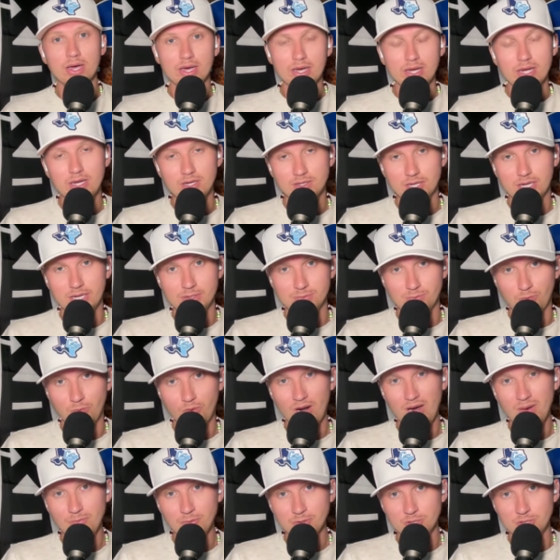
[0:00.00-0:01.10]
He's he's
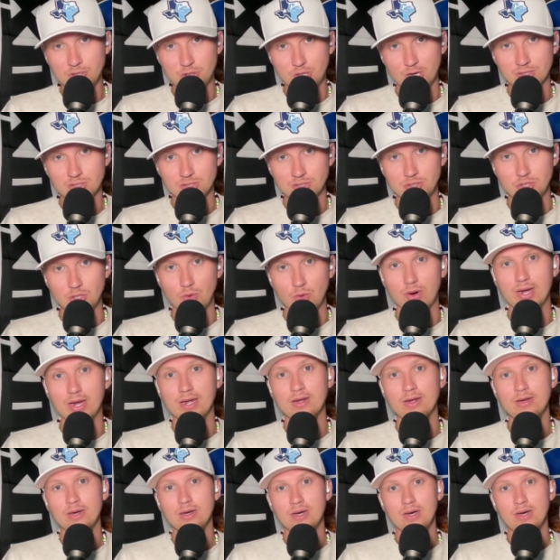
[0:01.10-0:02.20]
probably just
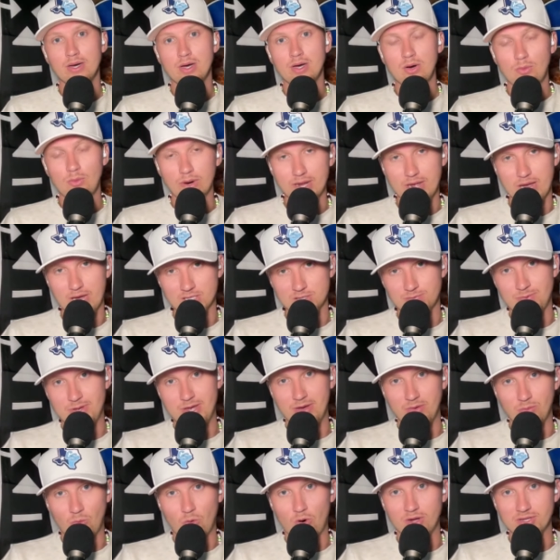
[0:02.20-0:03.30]
doing what
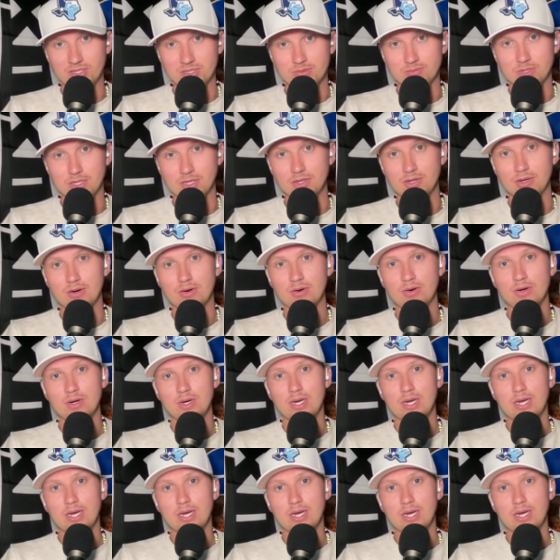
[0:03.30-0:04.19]
ESPN wants him to do.